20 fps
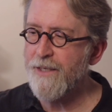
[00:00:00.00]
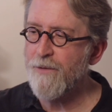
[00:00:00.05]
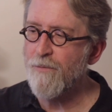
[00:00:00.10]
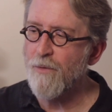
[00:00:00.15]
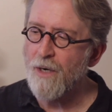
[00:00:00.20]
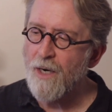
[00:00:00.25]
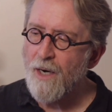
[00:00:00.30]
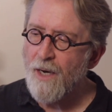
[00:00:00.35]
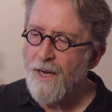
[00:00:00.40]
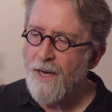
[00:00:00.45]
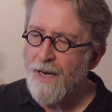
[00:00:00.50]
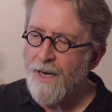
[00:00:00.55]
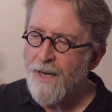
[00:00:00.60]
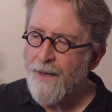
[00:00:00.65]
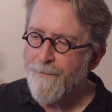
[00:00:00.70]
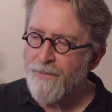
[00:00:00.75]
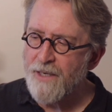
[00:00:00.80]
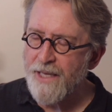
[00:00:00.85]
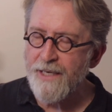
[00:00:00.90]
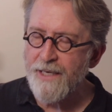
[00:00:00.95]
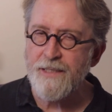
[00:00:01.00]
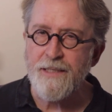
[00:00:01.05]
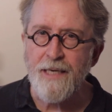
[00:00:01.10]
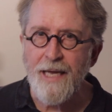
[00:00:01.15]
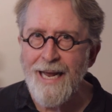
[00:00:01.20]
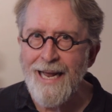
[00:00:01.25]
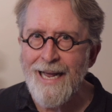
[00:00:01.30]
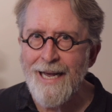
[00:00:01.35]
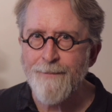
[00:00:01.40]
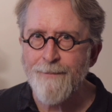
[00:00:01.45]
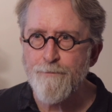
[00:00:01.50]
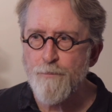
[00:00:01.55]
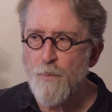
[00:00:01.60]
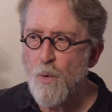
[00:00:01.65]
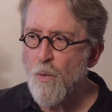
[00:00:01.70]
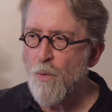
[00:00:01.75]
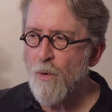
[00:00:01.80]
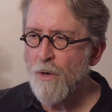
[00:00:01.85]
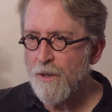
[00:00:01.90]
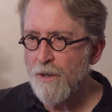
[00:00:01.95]
We're planning to add
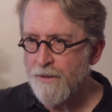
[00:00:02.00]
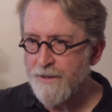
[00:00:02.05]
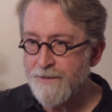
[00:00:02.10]
more,